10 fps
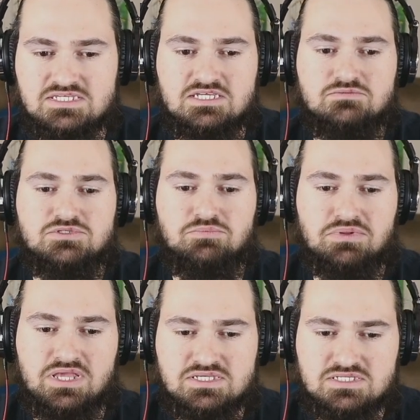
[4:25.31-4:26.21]
him to
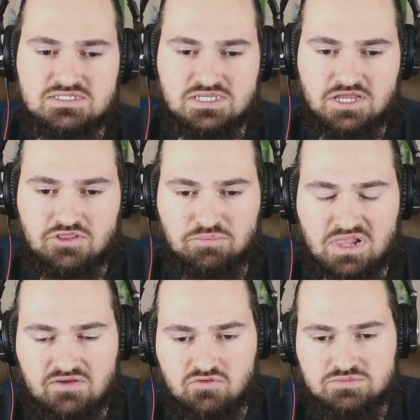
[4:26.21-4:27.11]
places and other
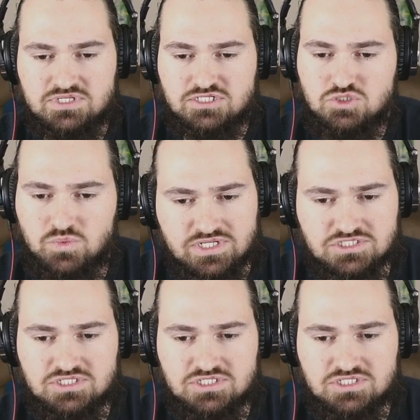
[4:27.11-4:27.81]
platforms like Twitch.